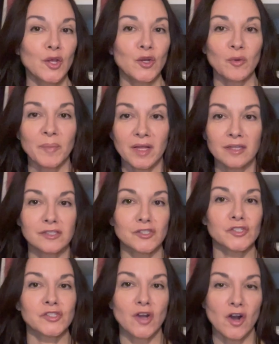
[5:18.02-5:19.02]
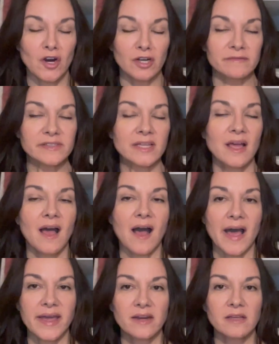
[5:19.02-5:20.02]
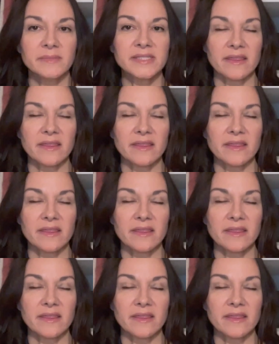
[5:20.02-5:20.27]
your belts, your scarves, items